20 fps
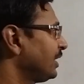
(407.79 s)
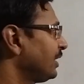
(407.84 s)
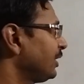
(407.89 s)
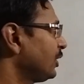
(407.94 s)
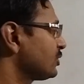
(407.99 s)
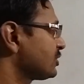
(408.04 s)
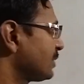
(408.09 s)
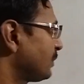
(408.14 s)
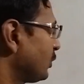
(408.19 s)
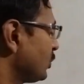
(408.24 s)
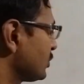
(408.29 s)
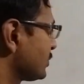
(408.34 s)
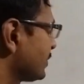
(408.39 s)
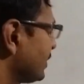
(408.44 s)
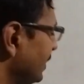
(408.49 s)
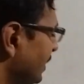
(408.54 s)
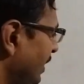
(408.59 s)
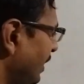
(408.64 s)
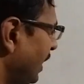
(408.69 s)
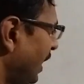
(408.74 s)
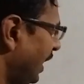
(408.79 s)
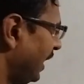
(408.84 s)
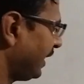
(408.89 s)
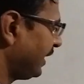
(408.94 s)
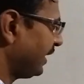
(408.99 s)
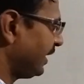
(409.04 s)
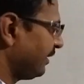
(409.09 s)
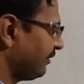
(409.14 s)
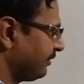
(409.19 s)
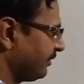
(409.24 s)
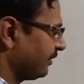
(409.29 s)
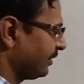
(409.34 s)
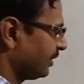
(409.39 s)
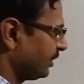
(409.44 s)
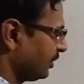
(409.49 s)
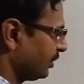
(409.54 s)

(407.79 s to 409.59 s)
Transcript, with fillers: now suppose I have